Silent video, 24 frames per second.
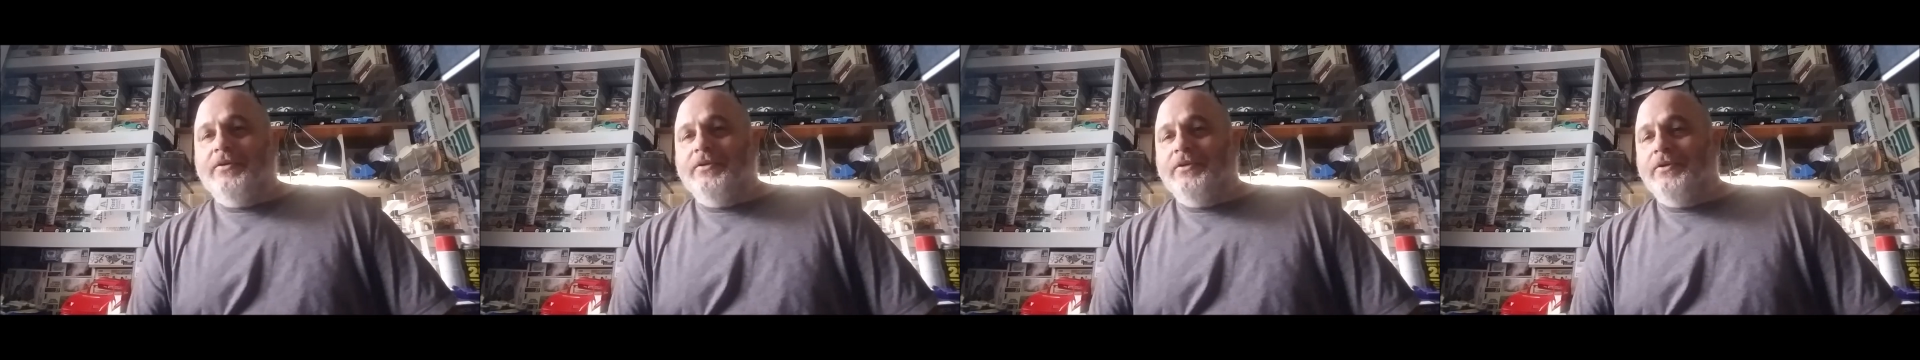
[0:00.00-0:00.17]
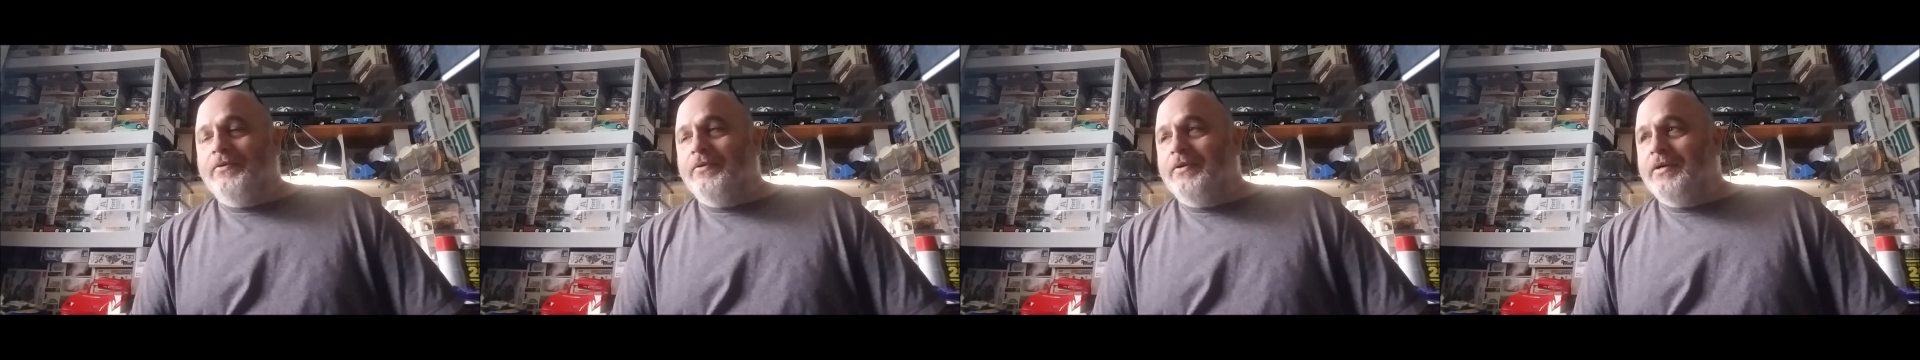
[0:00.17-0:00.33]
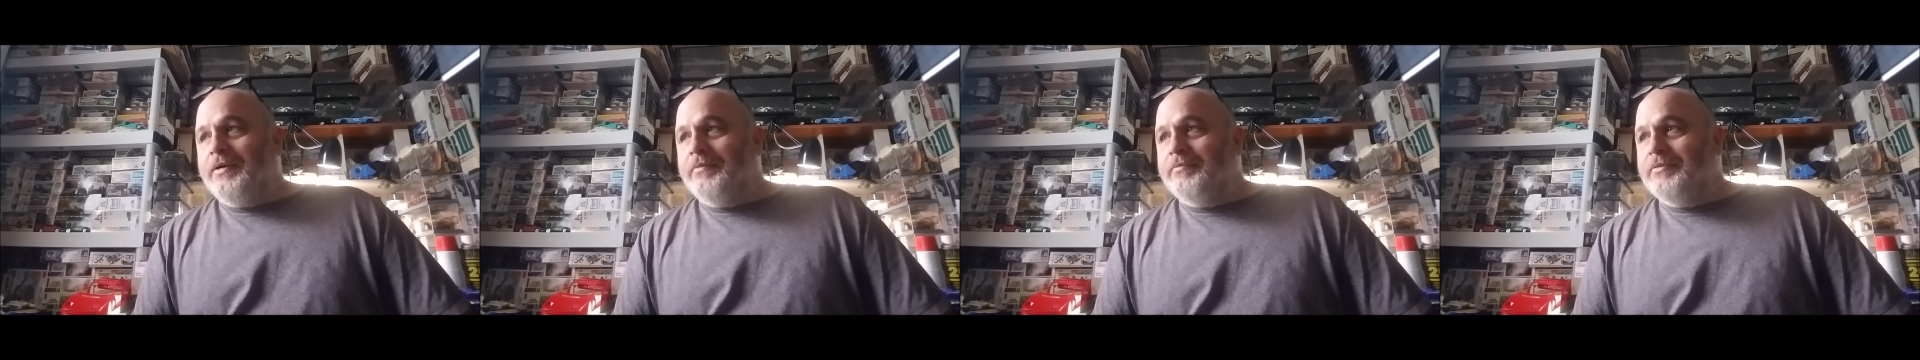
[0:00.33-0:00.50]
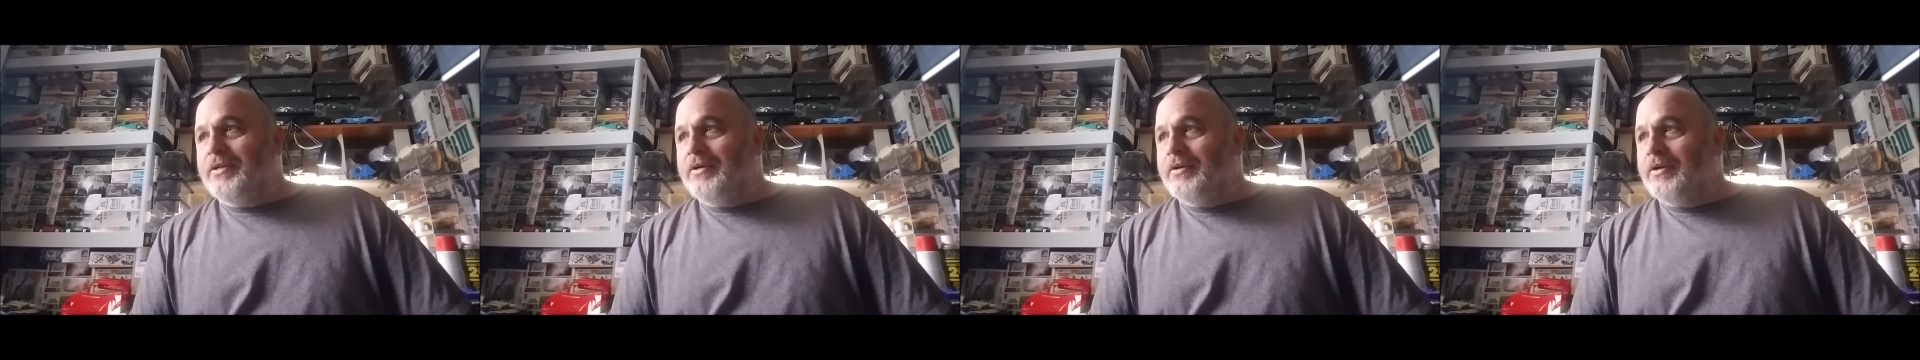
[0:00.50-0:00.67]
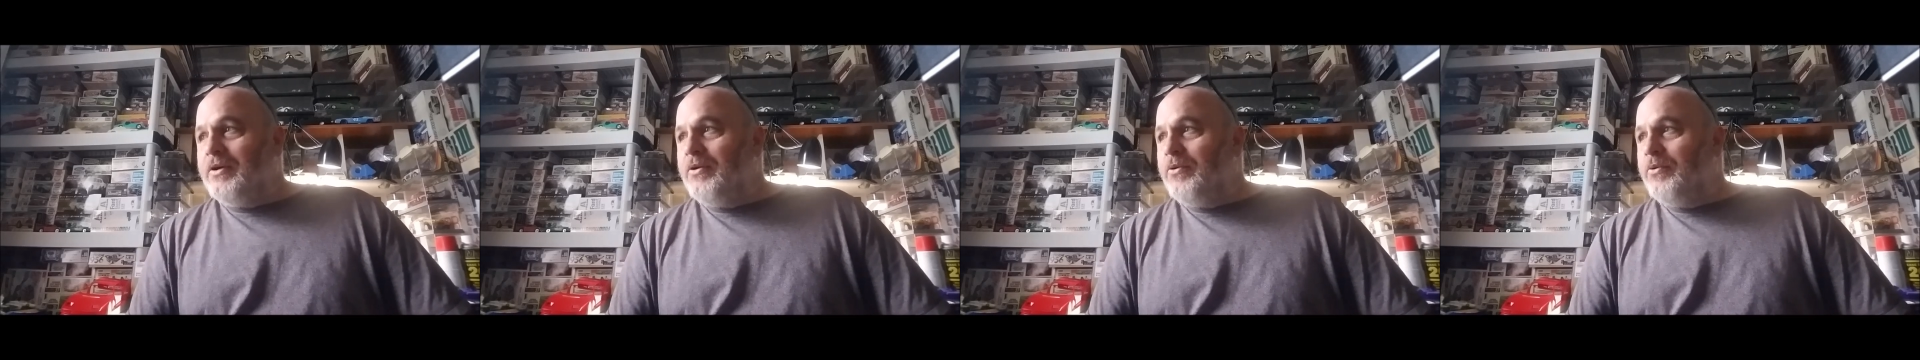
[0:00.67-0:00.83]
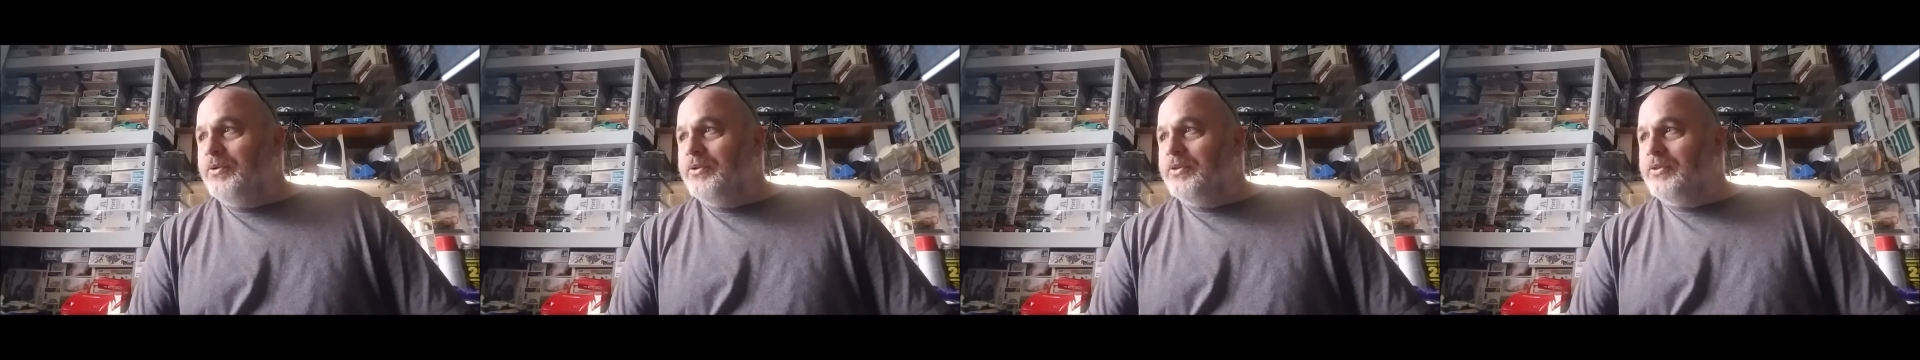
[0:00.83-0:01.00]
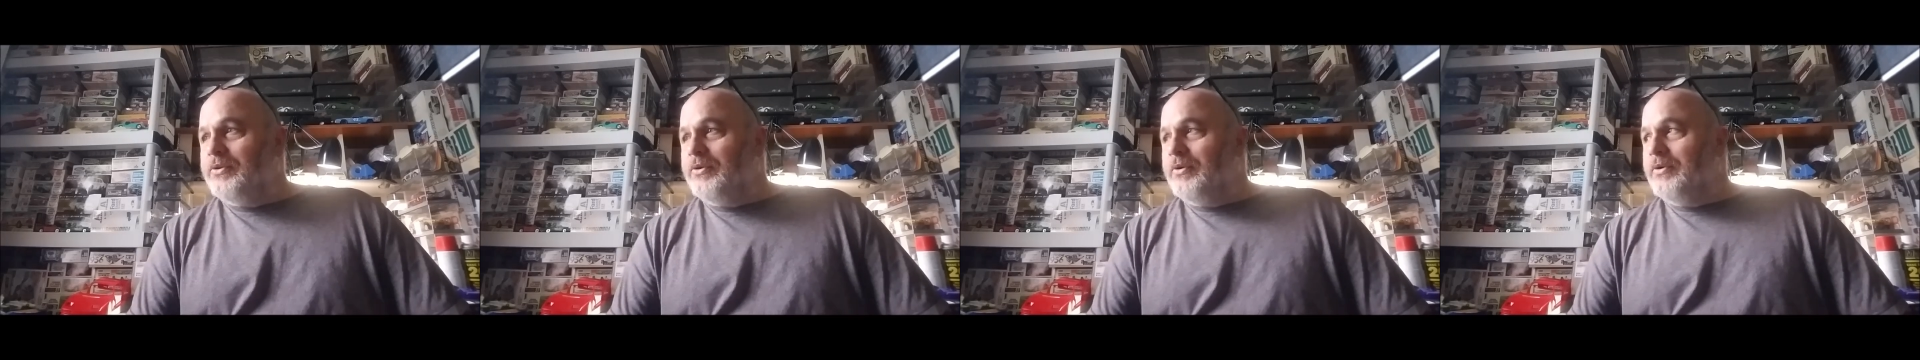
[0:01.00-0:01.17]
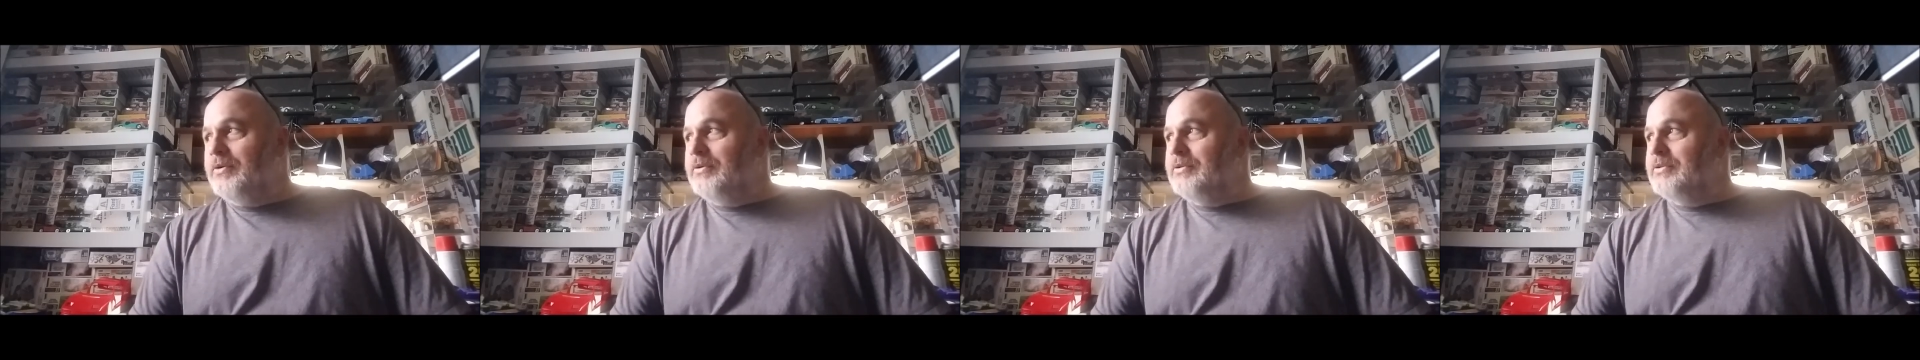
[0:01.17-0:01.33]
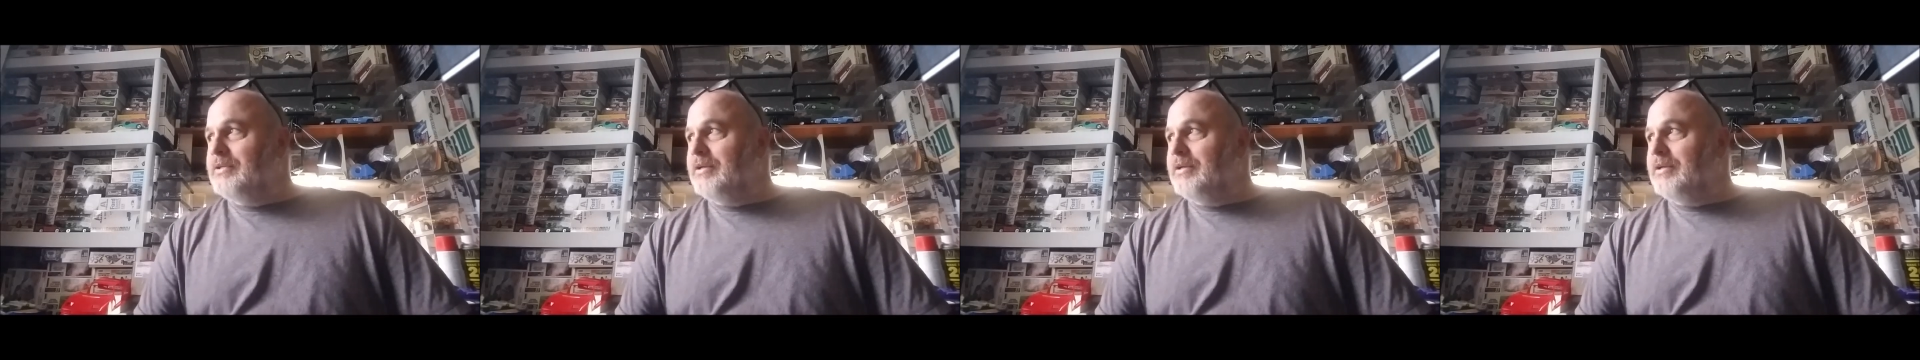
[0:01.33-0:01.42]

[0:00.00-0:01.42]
know what I'm going through.